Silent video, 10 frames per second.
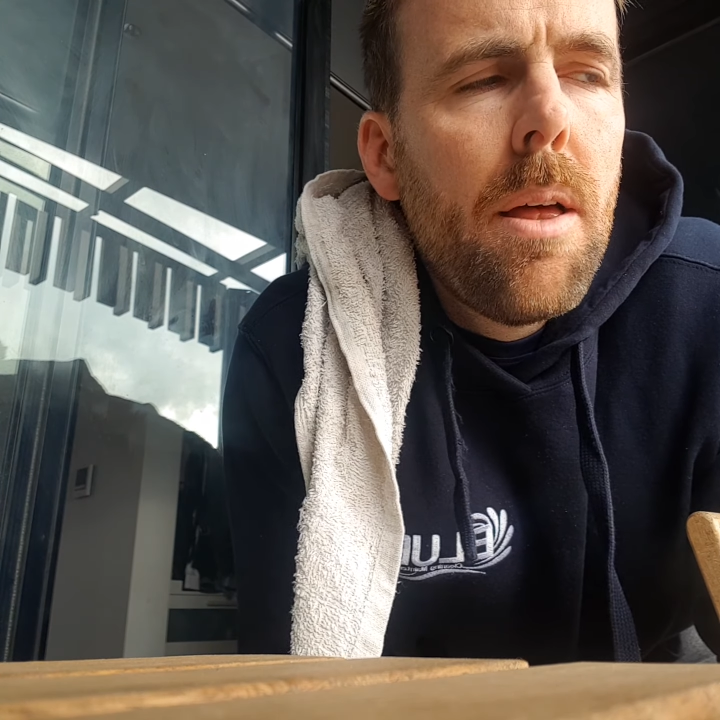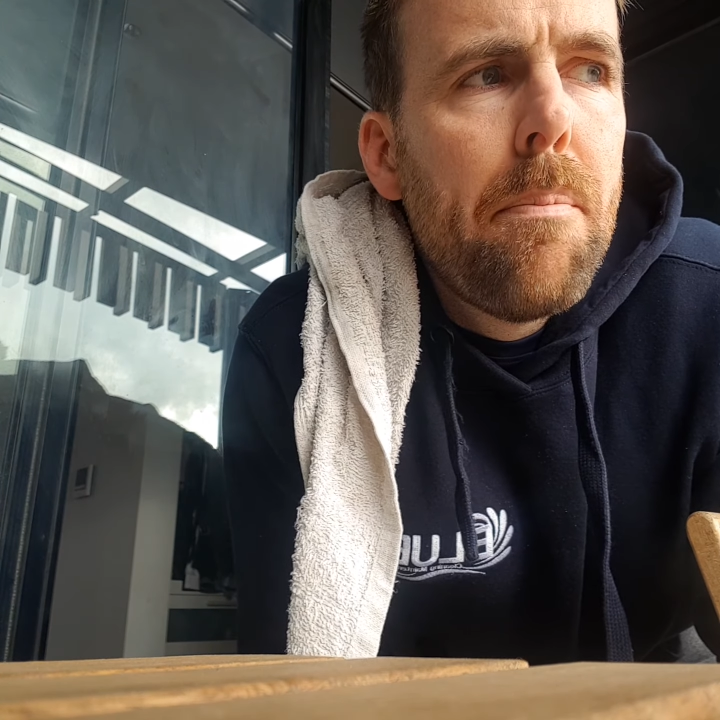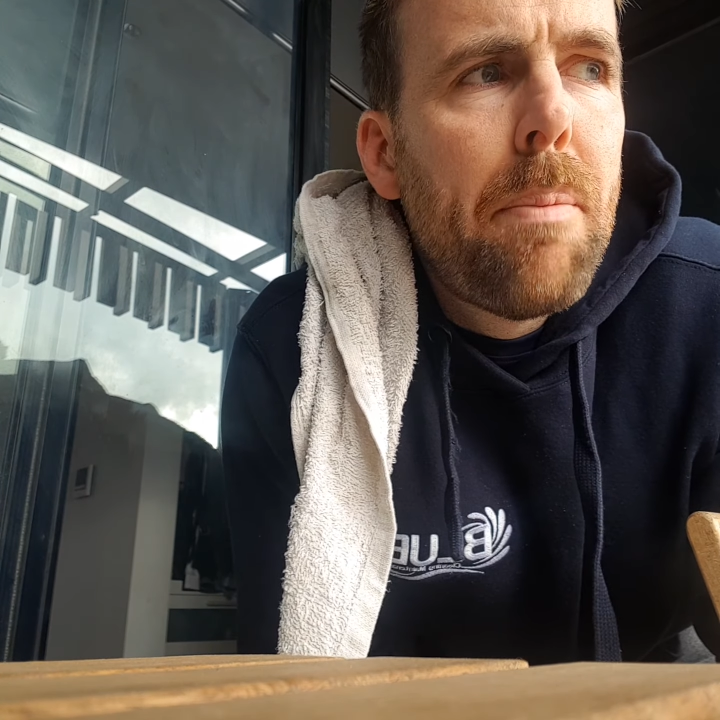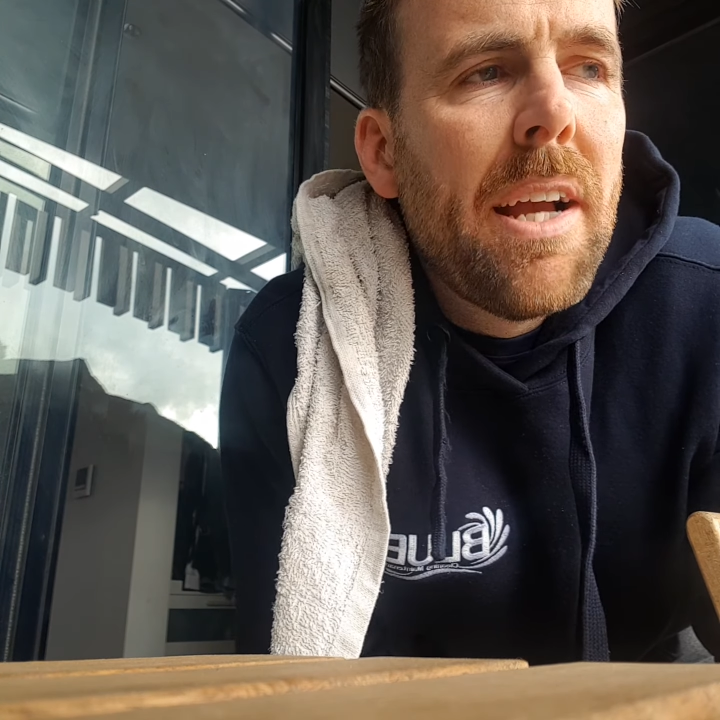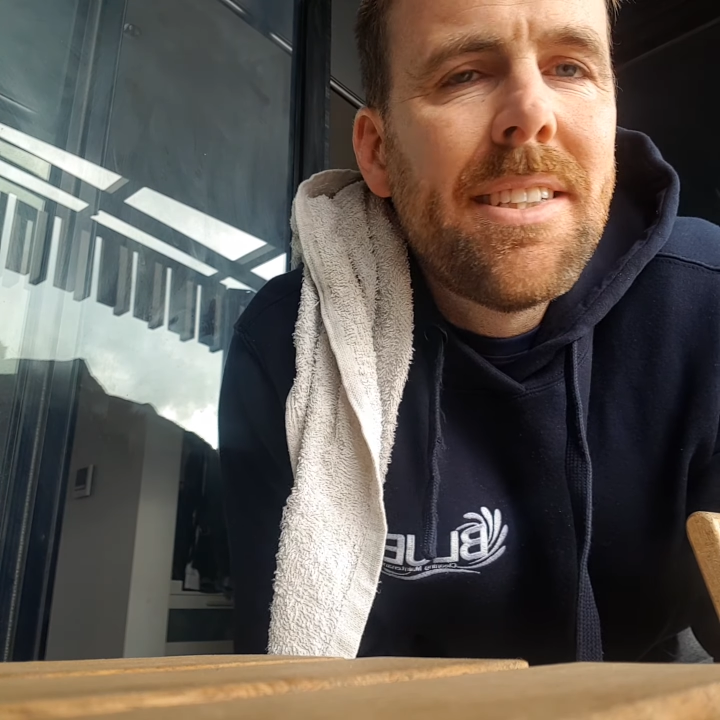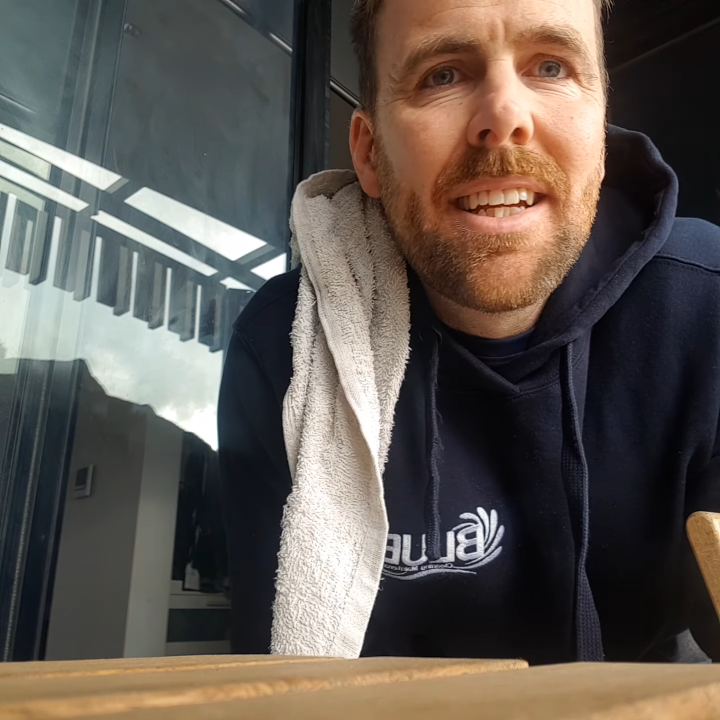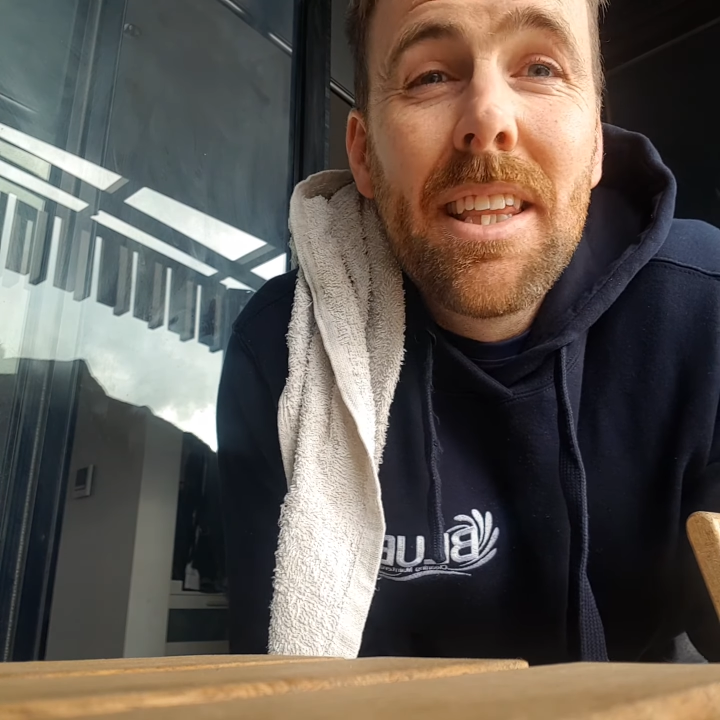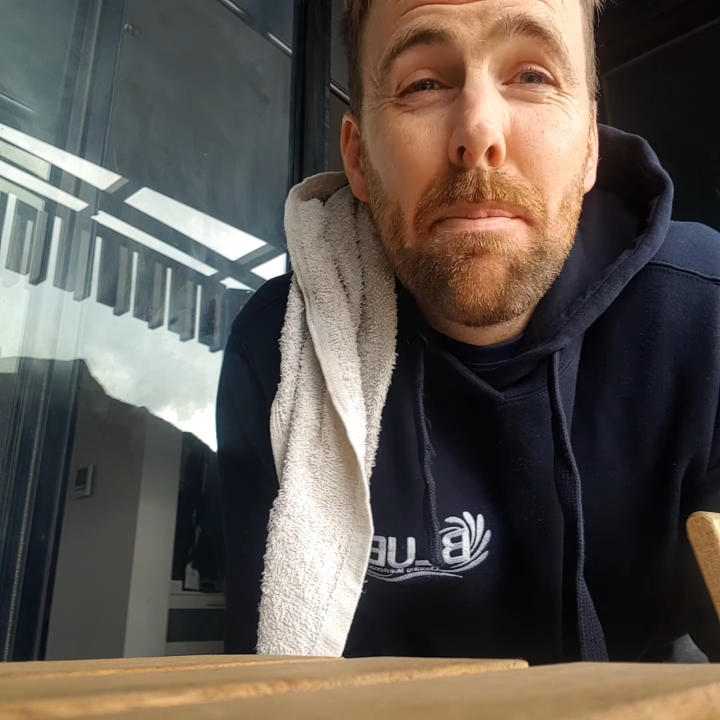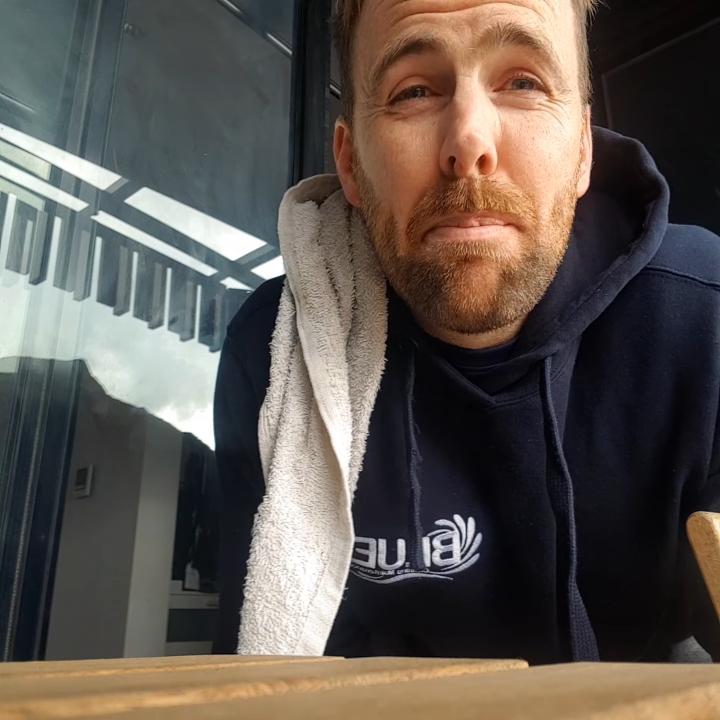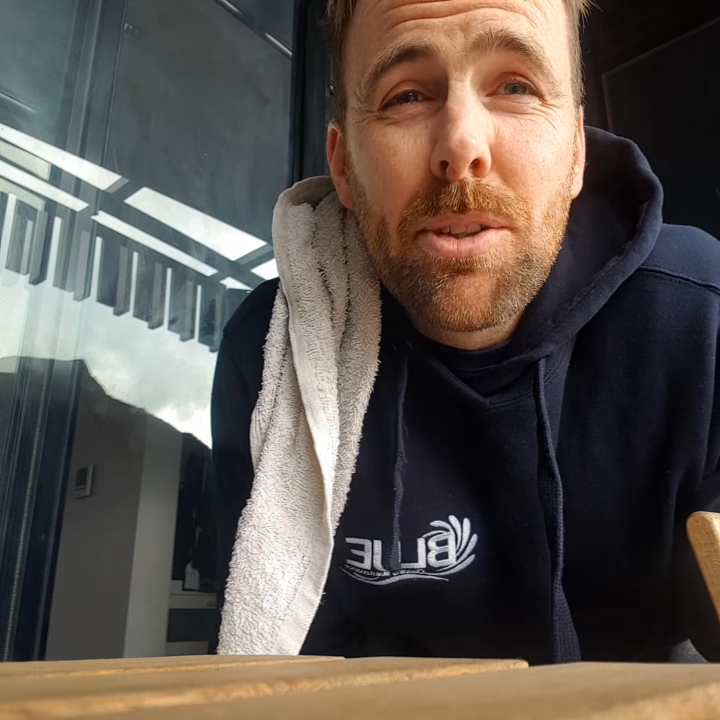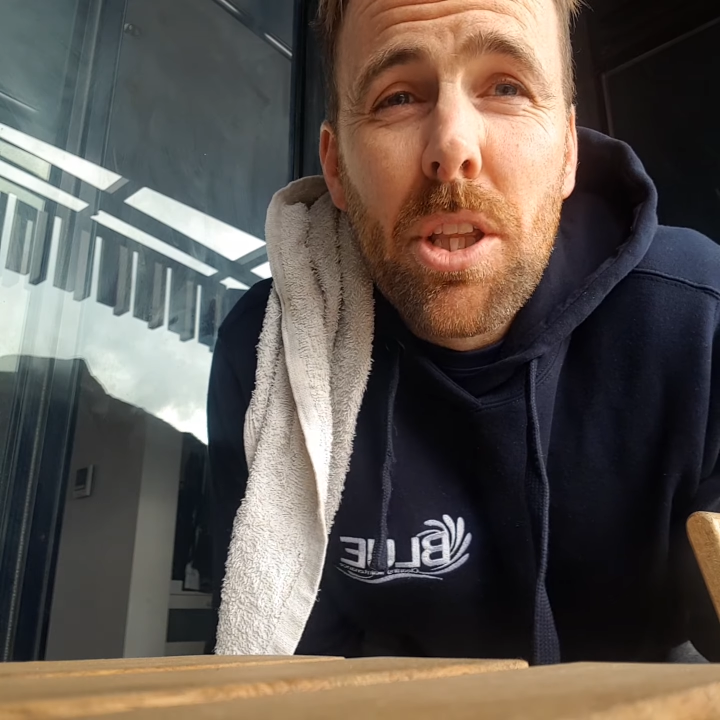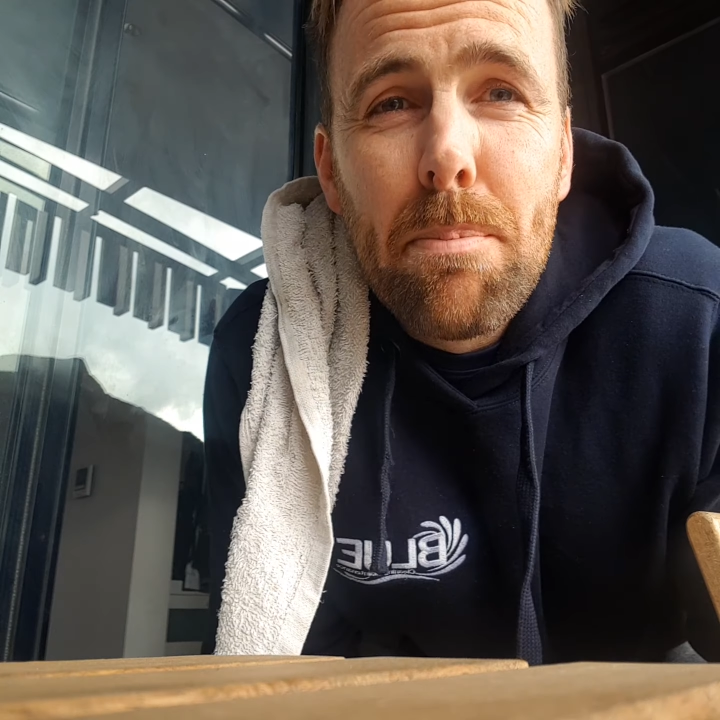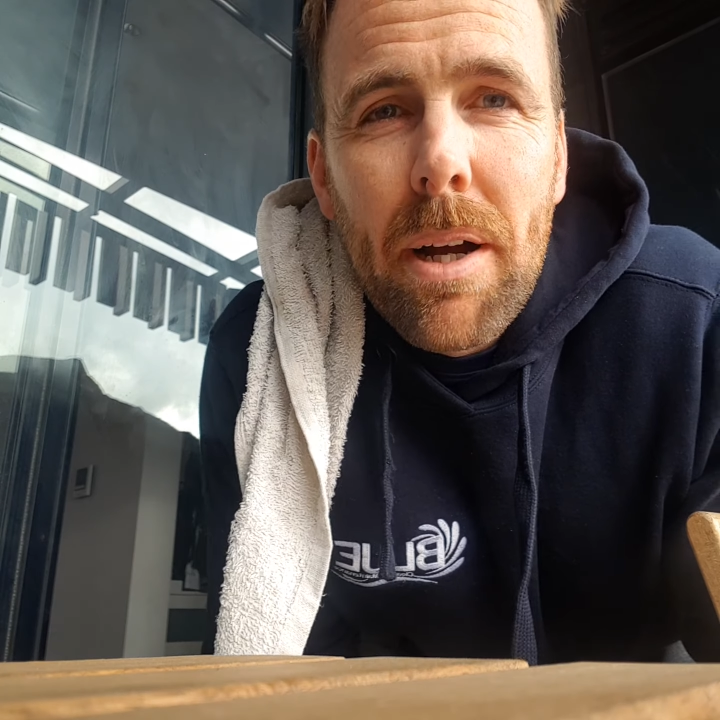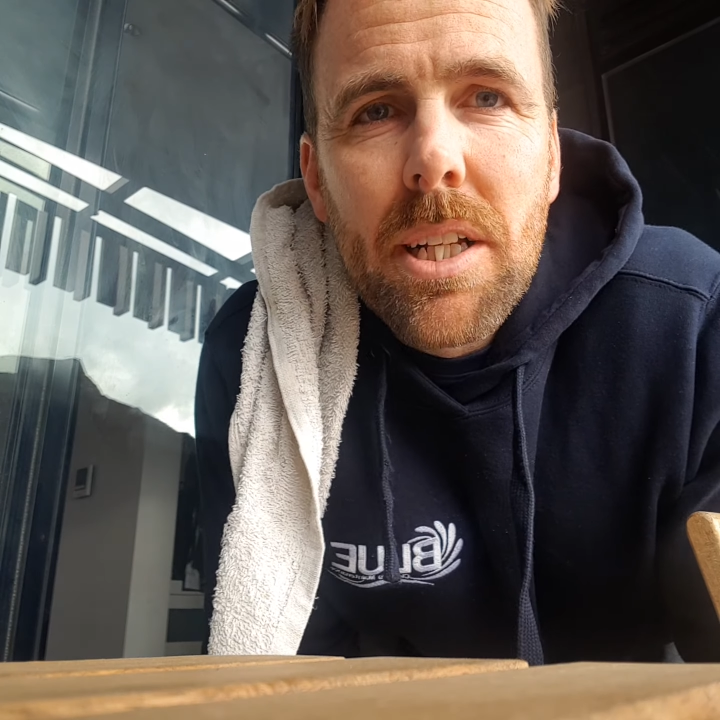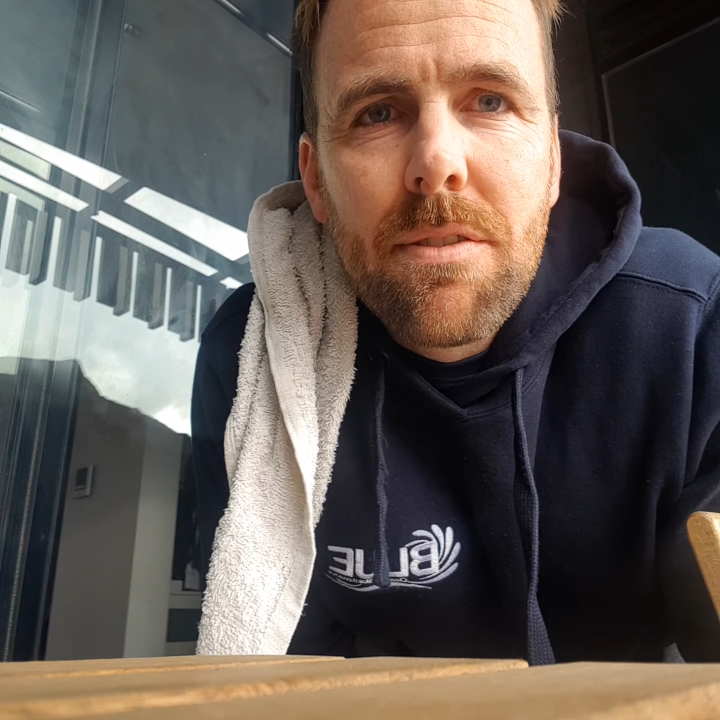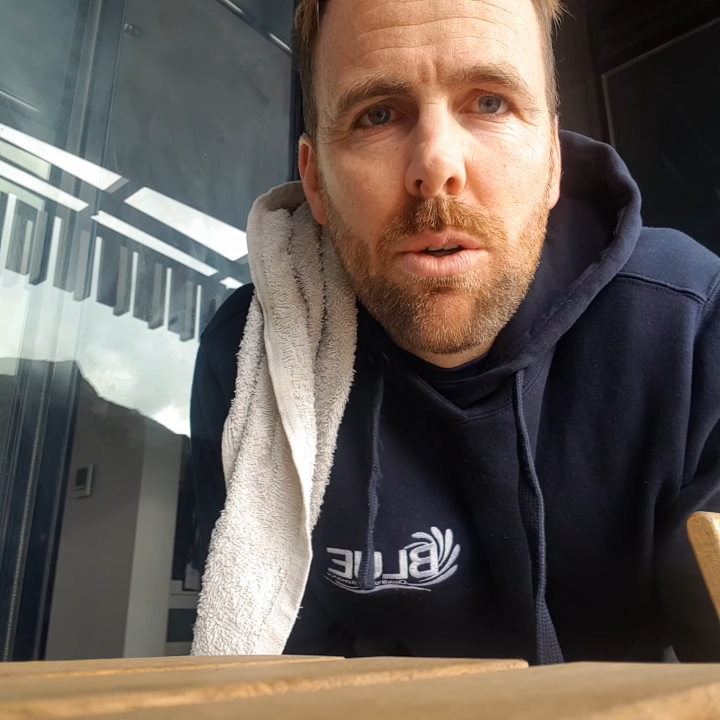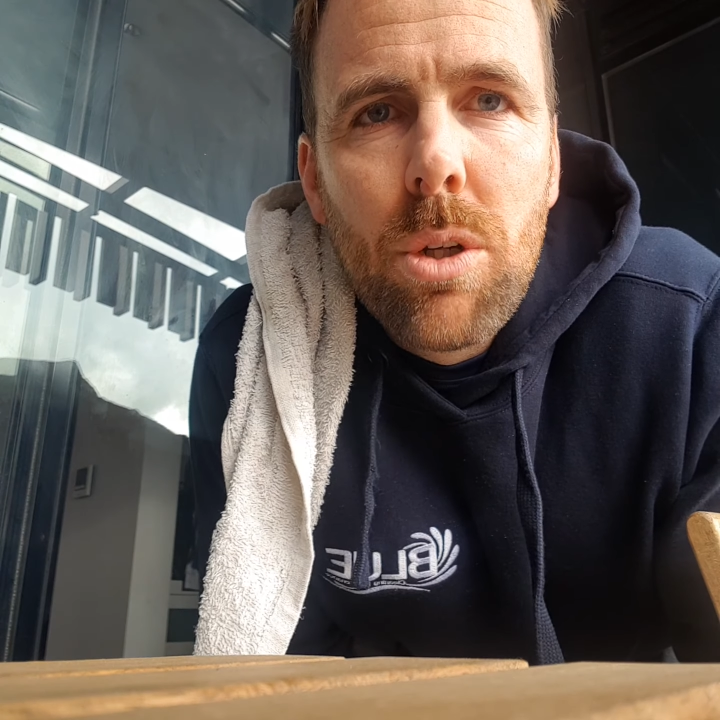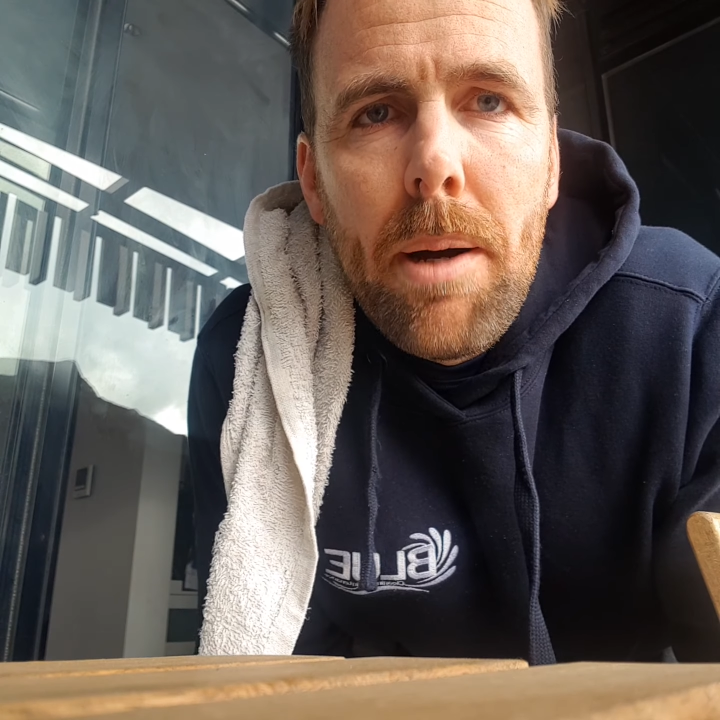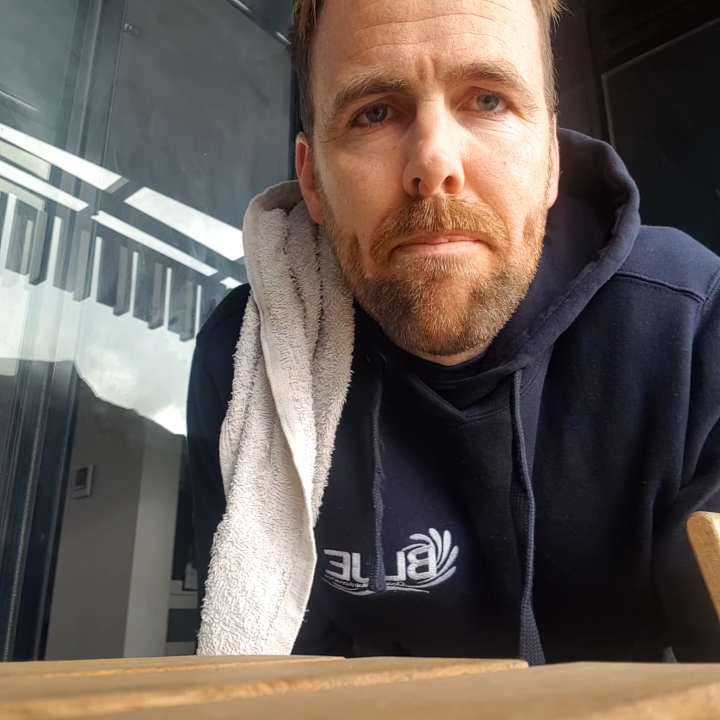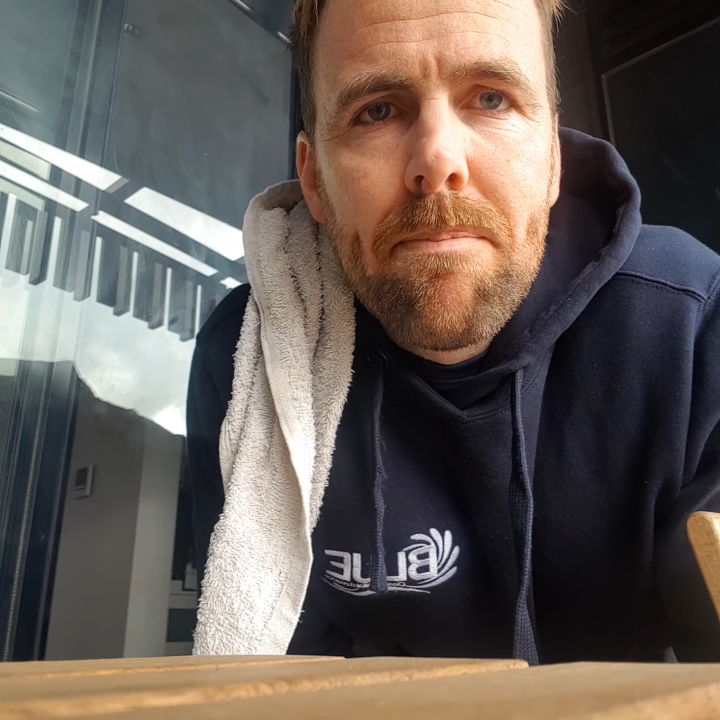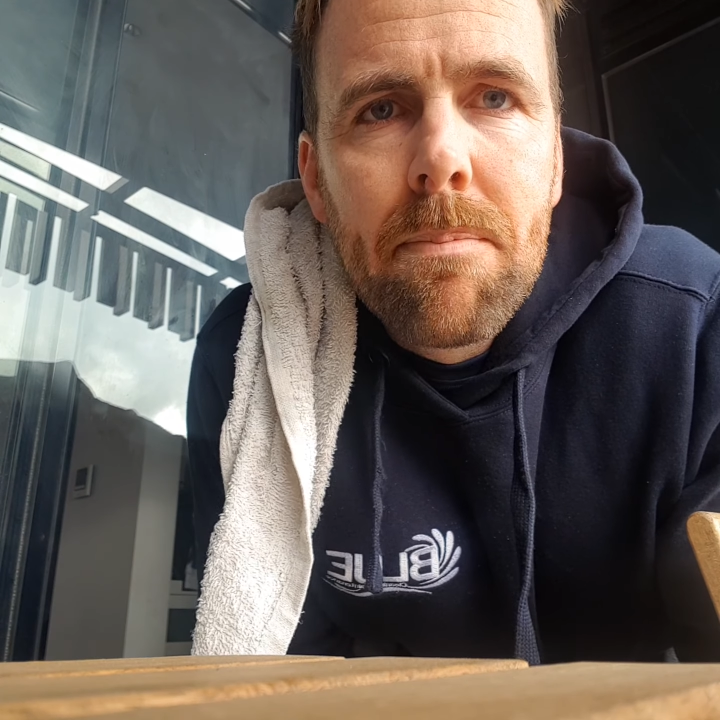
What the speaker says: Basically, so the bucket's filled up